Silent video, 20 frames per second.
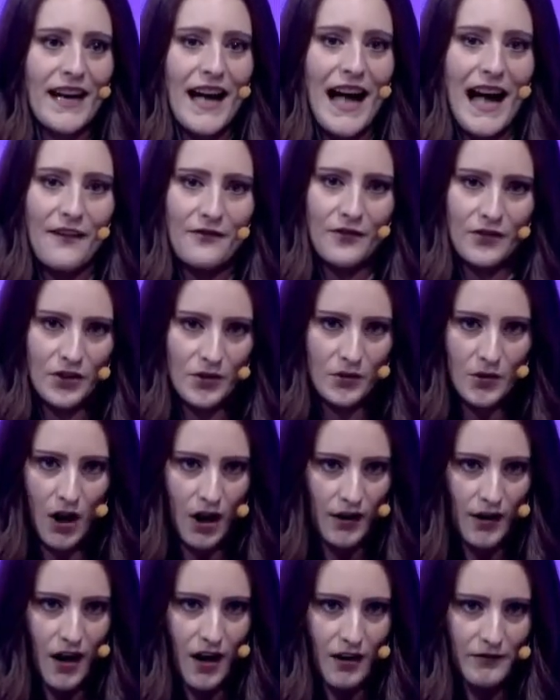after you got
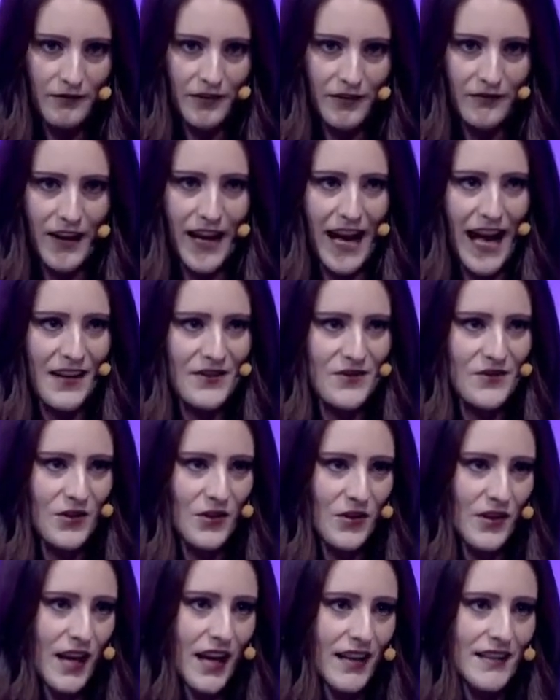off? If I asked you
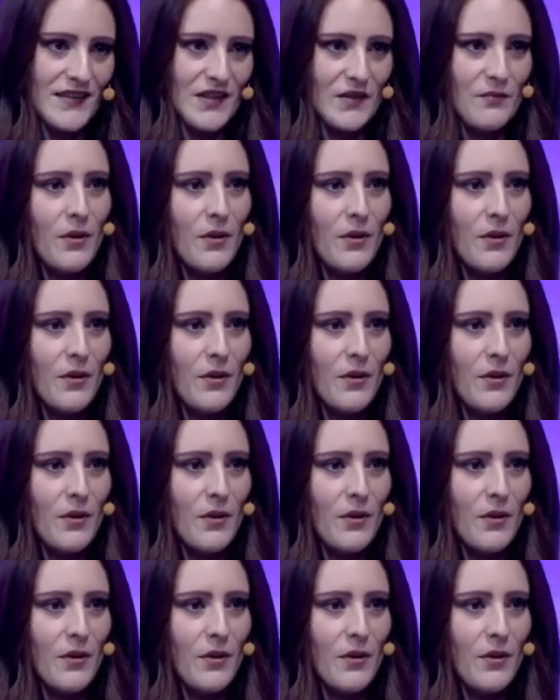the kinds of